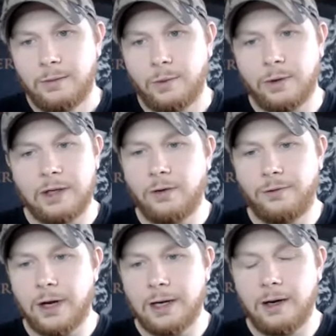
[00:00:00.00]
Well, then don't
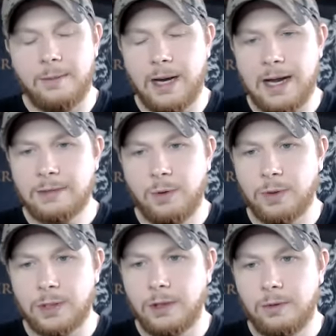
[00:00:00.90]
fucking come and ask me
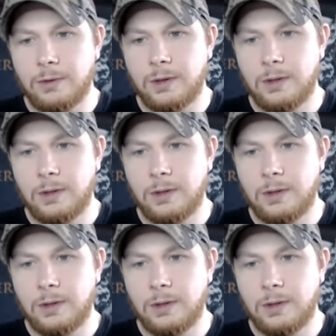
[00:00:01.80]
what to do.